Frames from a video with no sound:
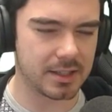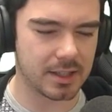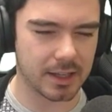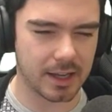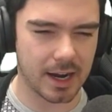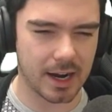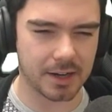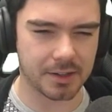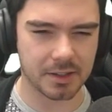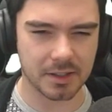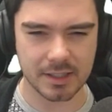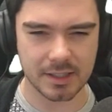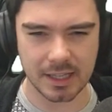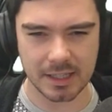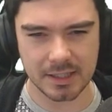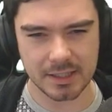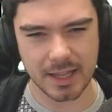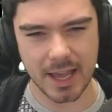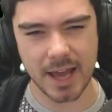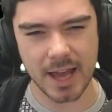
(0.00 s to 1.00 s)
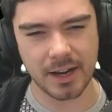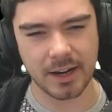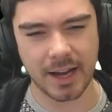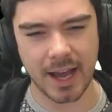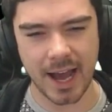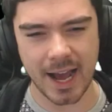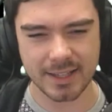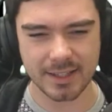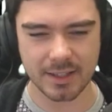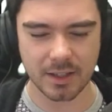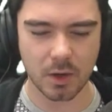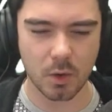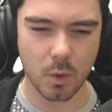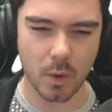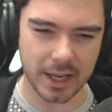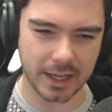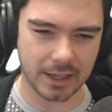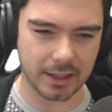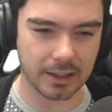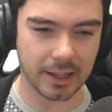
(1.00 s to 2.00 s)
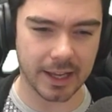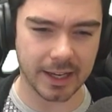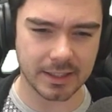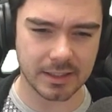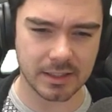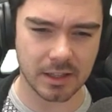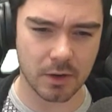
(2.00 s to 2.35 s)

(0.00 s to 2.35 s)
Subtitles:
of the character since then, and it hasn't quite clicked.